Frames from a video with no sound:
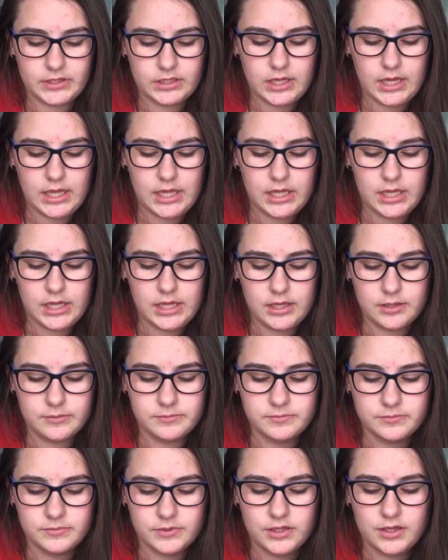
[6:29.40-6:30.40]

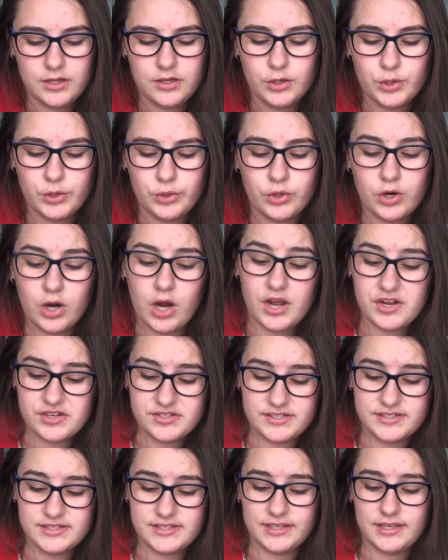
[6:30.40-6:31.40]
Or
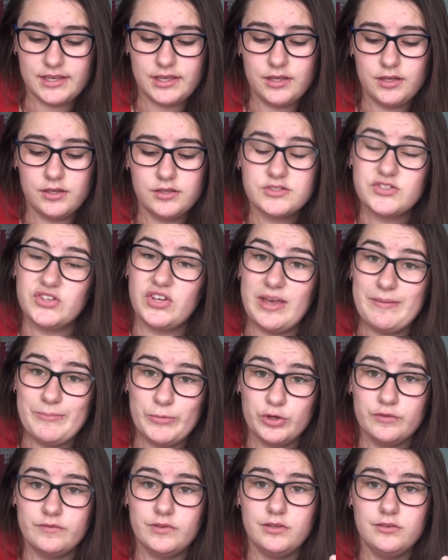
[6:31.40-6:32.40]
arse into gear, so get
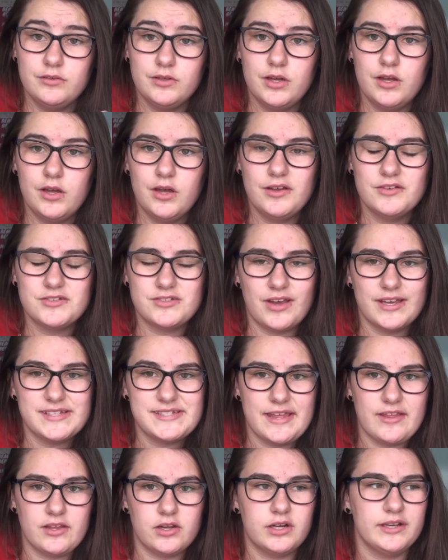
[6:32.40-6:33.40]
moving. So I
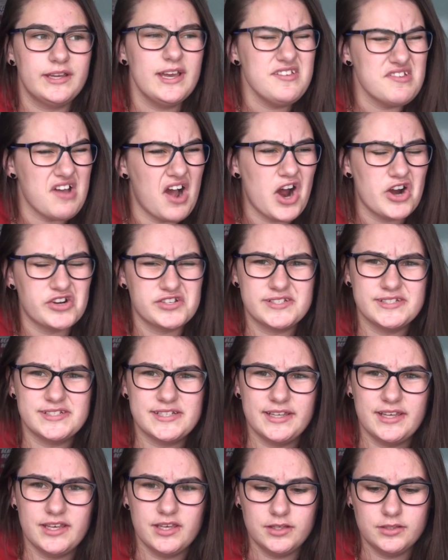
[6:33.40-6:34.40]
say that a lot, get your arse into
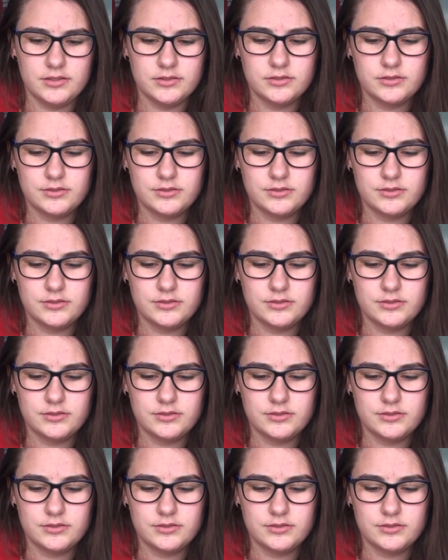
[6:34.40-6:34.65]
gear.